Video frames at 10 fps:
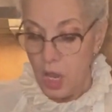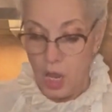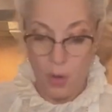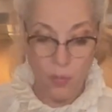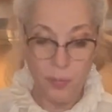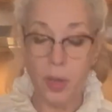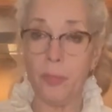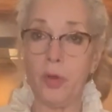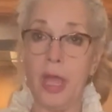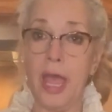And
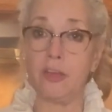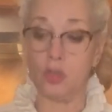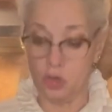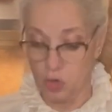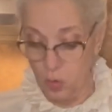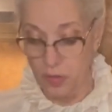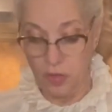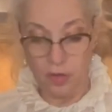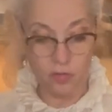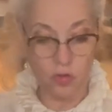remember, as you're doing
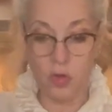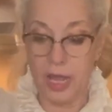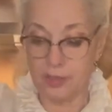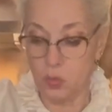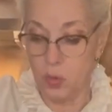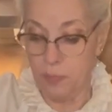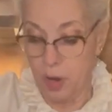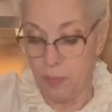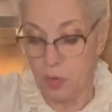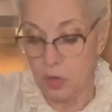this, you got to
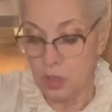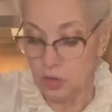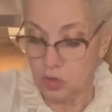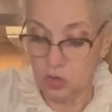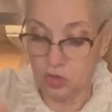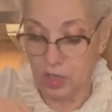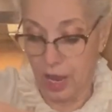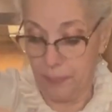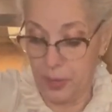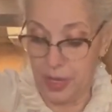remember to
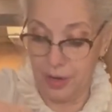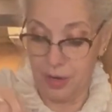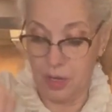stop it